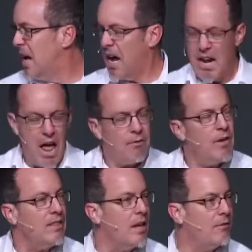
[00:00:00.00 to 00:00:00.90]
And
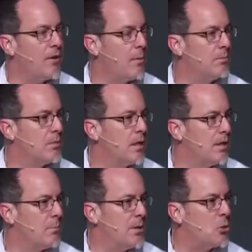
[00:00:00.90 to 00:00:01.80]
everything from
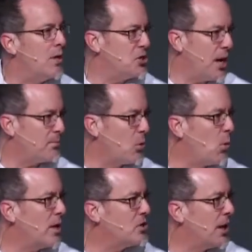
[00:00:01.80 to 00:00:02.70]
between chapter
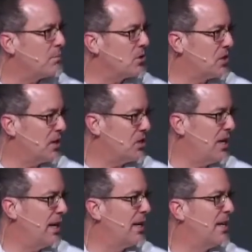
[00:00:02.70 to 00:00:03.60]
1 and chapter
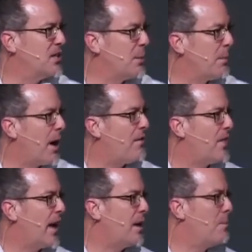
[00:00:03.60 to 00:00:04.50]
16 is about
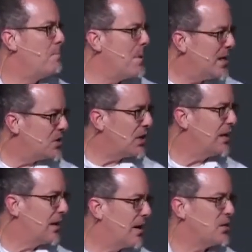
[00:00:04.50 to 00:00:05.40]
that amazing
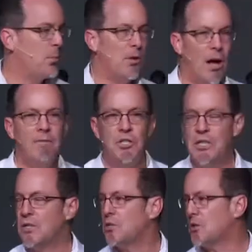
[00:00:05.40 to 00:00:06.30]
gospel of
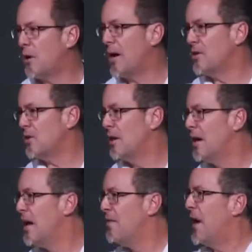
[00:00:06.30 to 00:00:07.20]
Jesus Christ
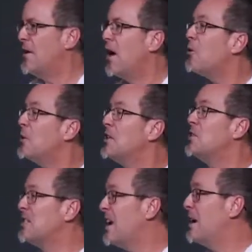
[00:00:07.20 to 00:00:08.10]
that not only
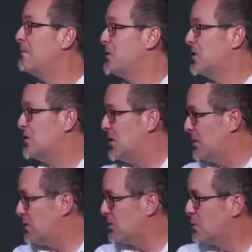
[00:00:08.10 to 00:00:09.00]
saves
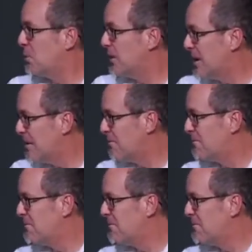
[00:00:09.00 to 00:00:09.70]
sinners who believe,